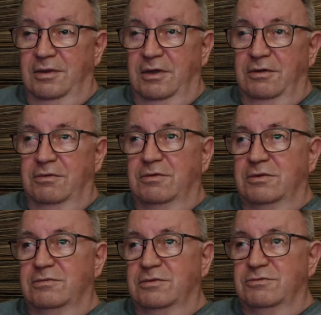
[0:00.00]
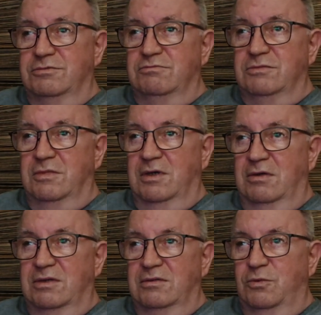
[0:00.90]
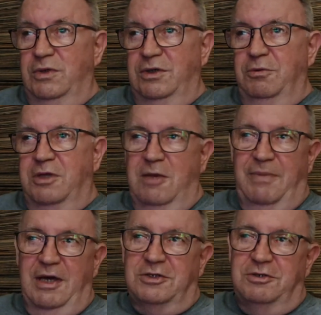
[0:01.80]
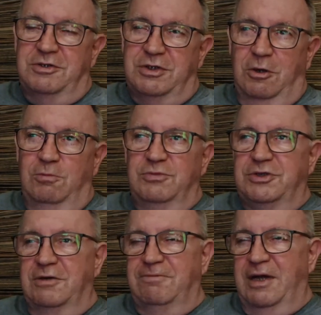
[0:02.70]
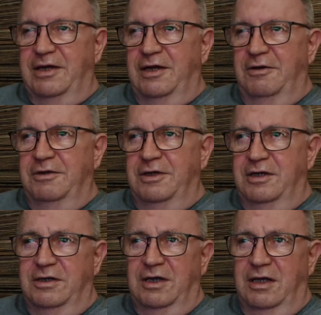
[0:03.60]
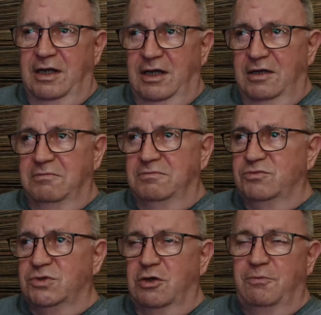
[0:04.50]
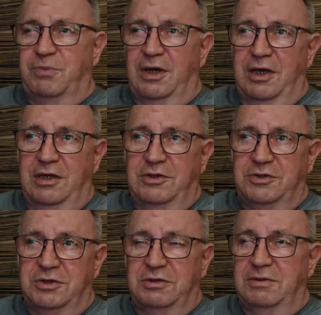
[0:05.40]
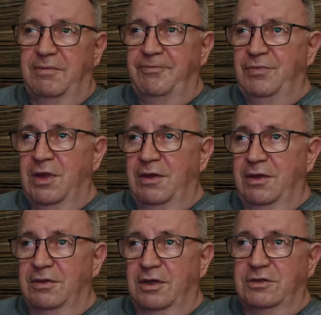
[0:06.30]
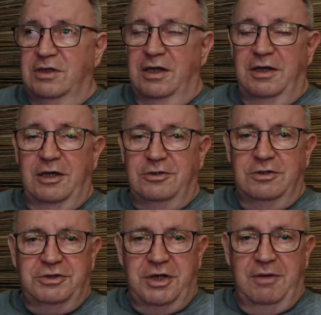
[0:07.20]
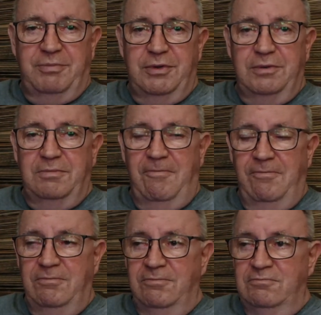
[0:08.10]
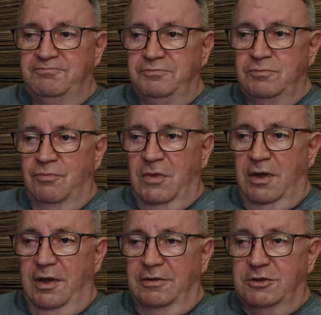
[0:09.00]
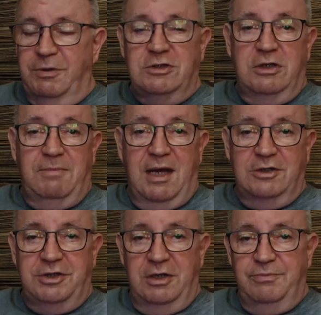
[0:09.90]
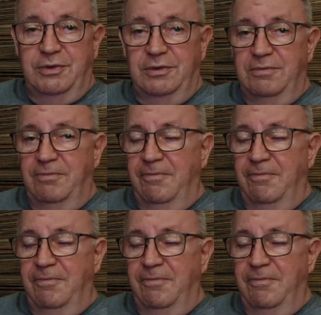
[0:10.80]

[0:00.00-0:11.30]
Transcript: Now, we do keep extra soap, stuff like that on hand, toothpaste, things of that nature, and shampoo, especially my shampoo,